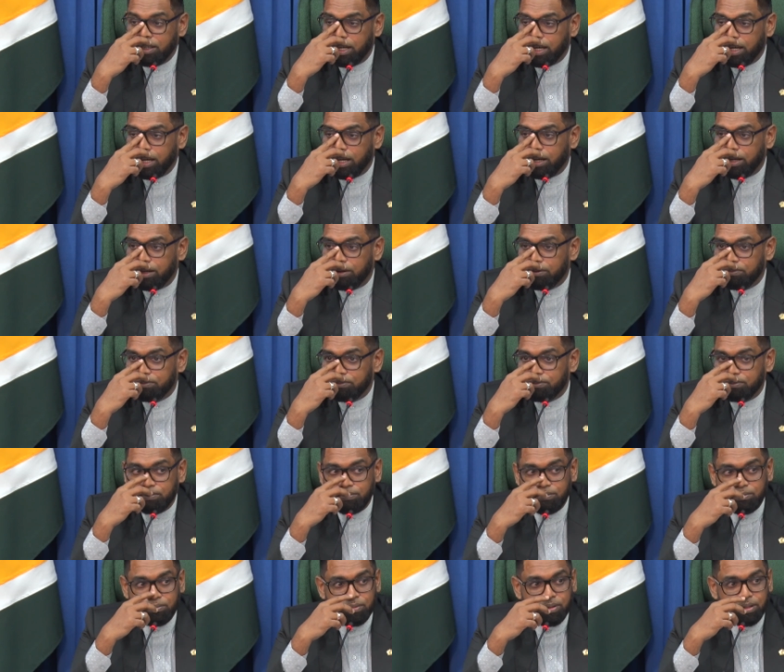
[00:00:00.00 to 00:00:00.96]
um,
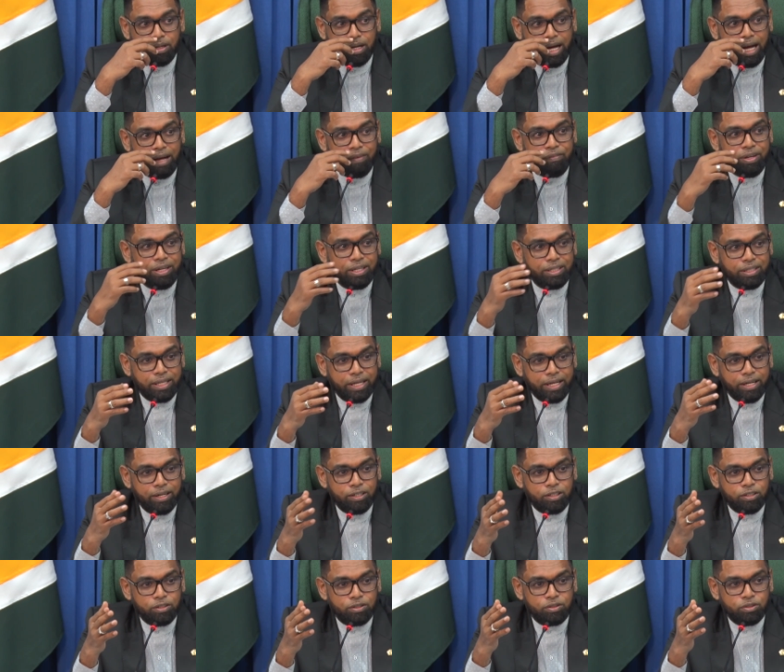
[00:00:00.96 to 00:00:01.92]
having
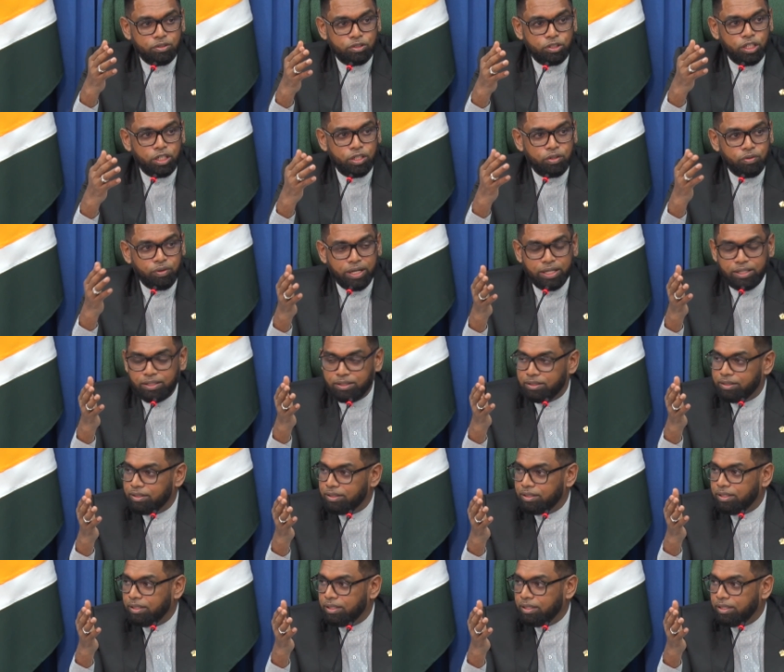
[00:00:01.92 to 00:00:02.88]
their children
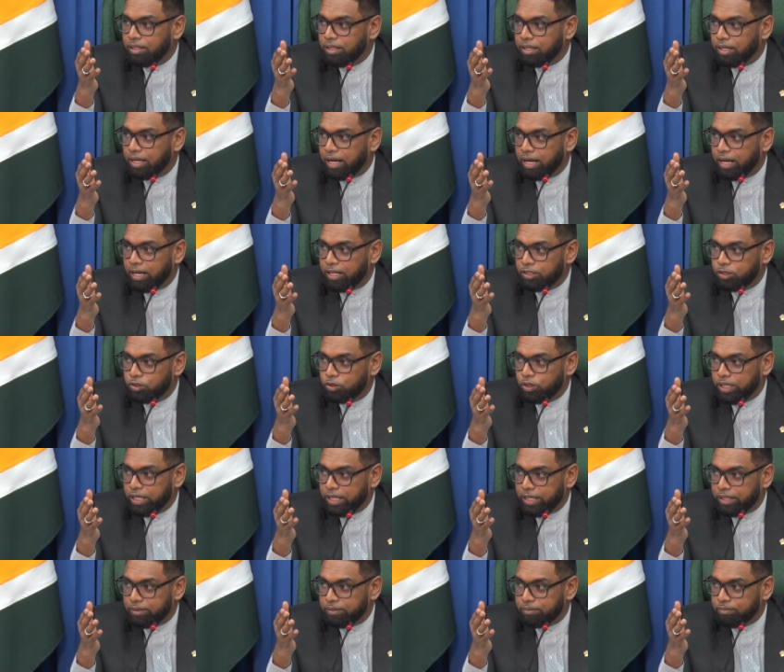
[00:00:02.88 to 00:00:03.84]
uh,
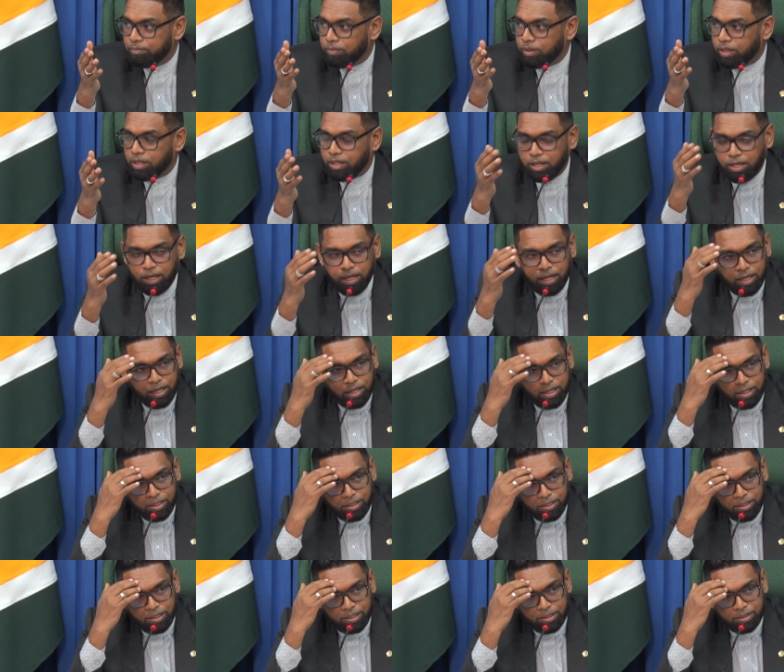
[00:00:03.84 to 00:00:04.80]
trained uh,
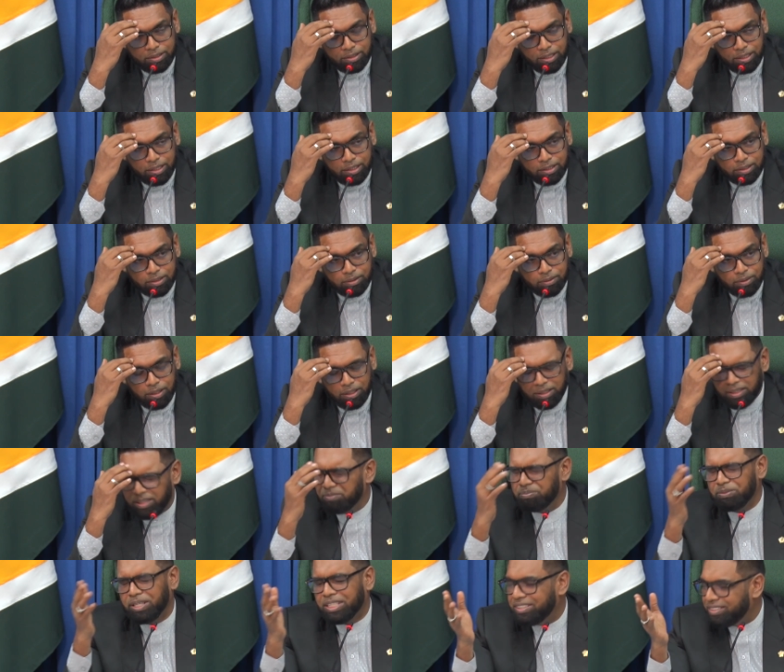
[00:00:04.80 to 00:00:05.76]
in, in
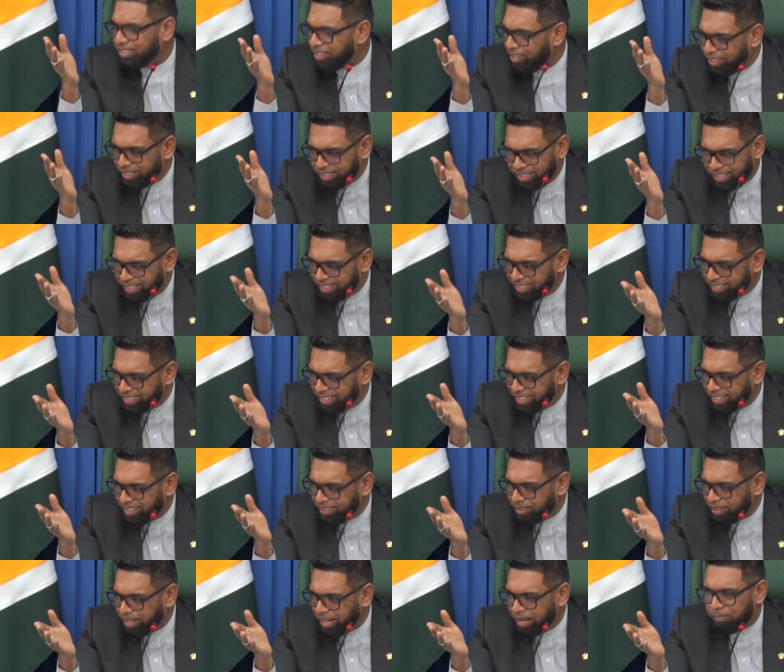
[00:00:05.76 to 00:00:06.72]
sorry
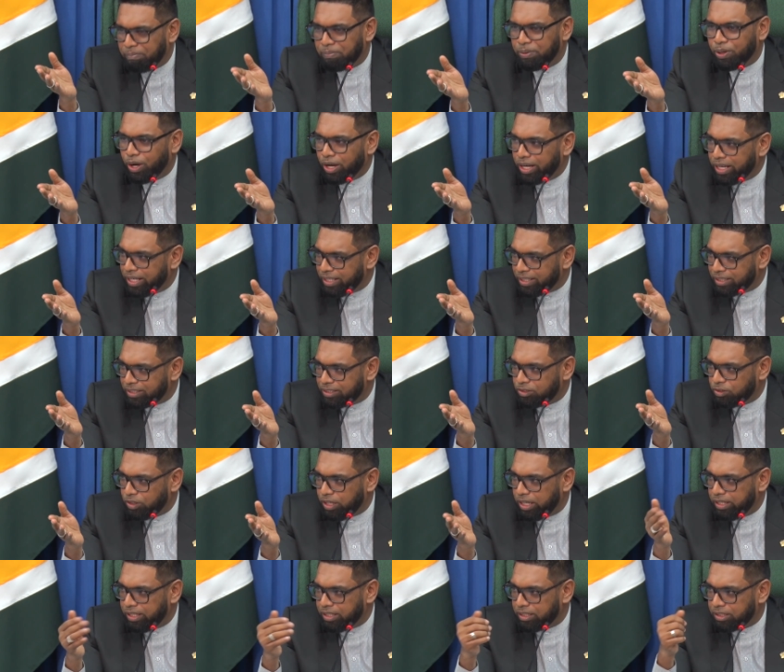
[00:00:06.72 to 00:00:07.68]
their employees
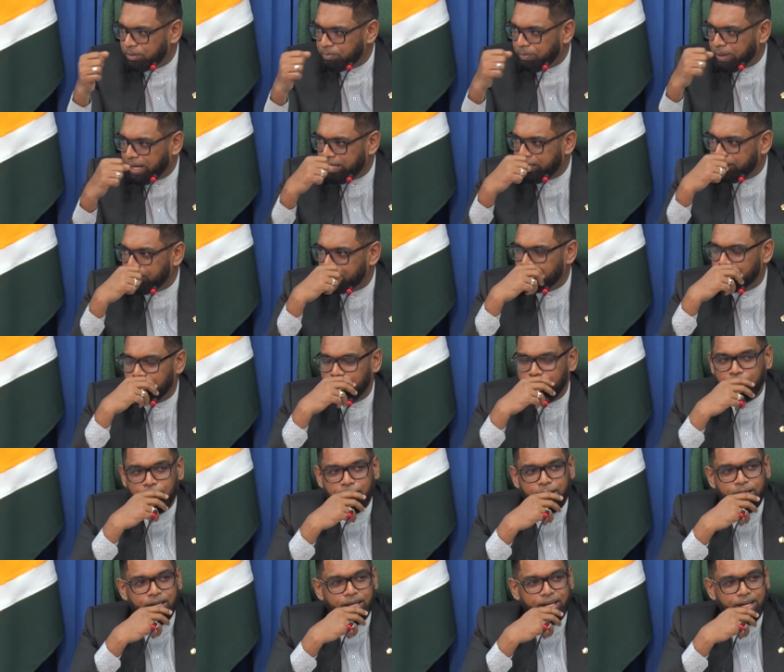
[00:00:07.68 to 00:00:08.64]
trained in Spanish.
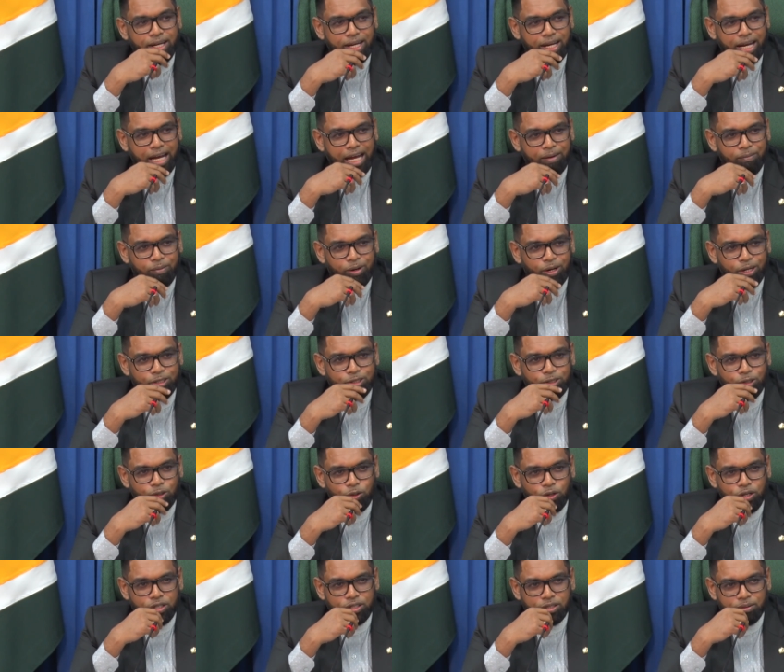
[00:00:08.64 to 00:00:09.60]
I'm
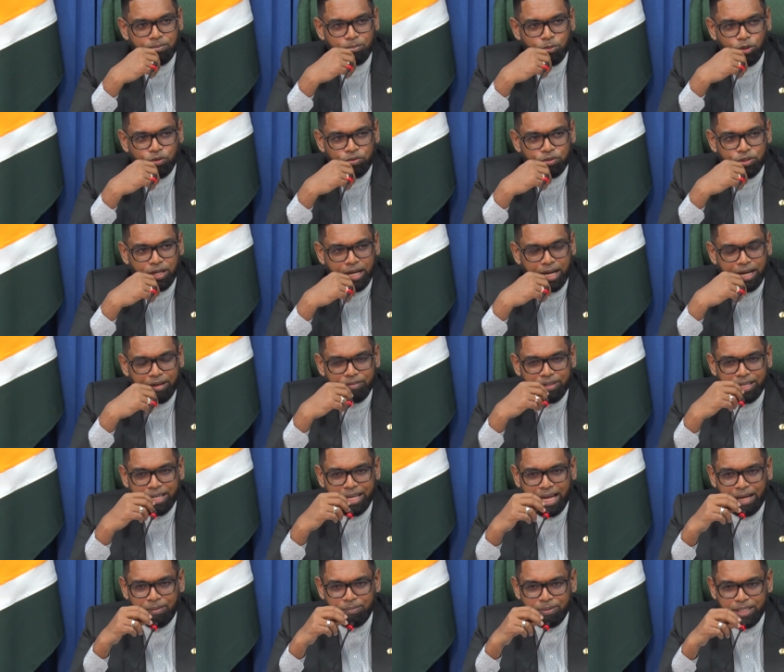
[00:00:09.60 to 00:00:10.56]
also going to move to have the
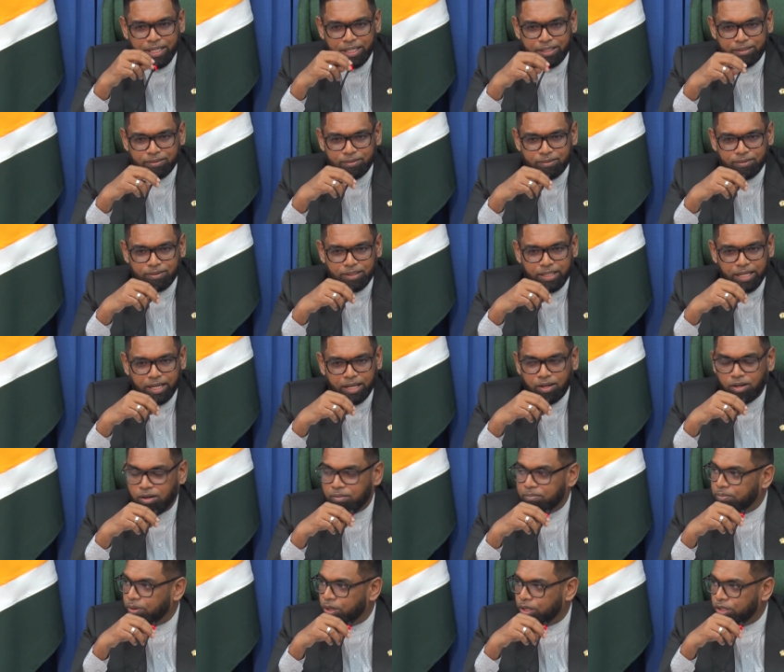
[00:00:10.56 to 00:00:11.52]
cabinet take
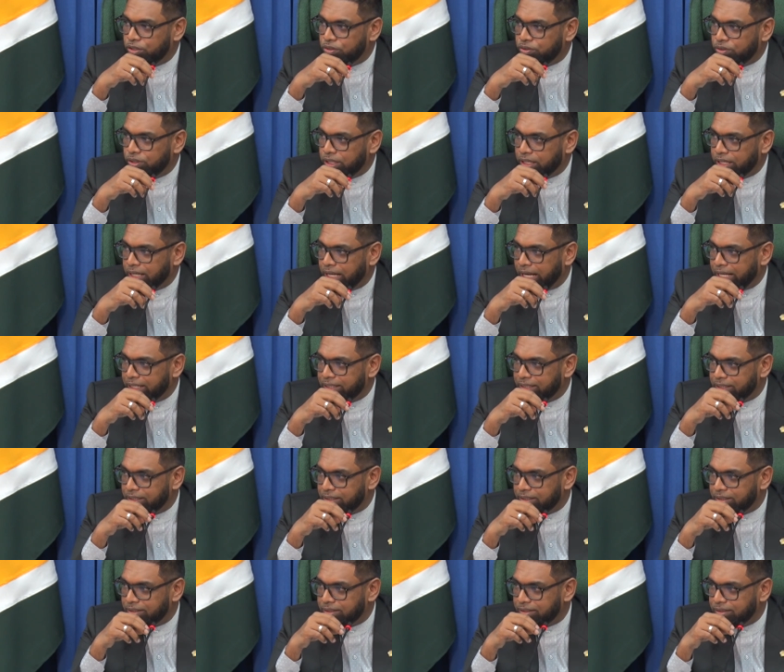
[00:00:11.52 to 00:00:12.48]
compulsory
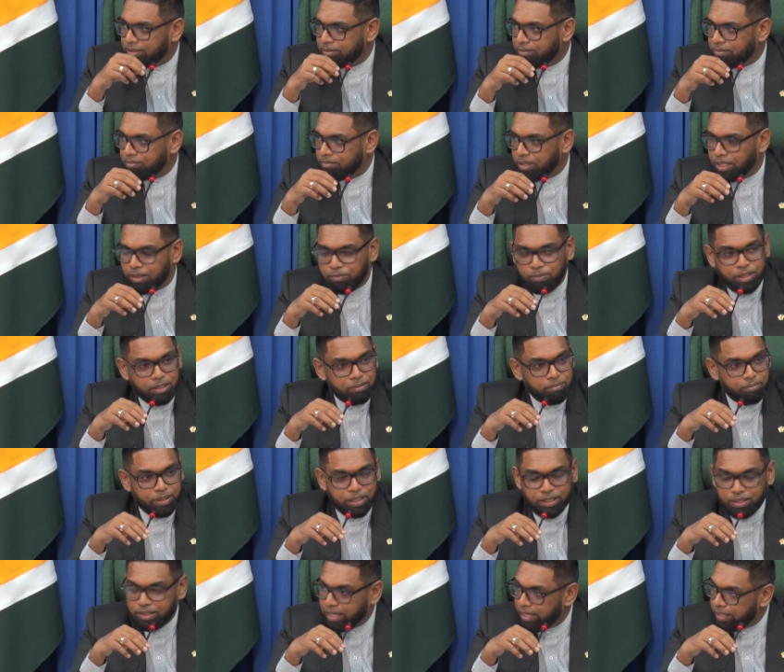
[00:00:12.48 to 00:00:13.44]
classes, maybe at
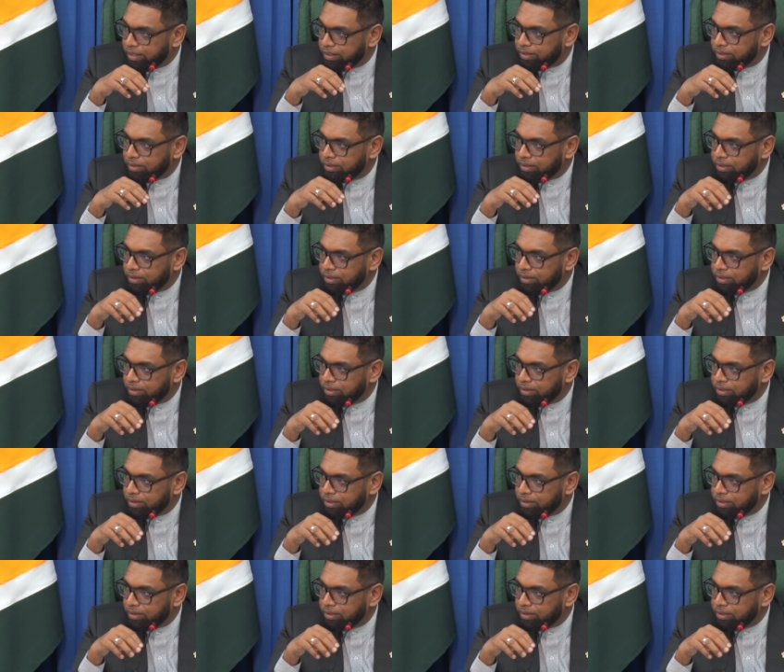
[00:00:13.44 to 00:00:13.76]
midnight.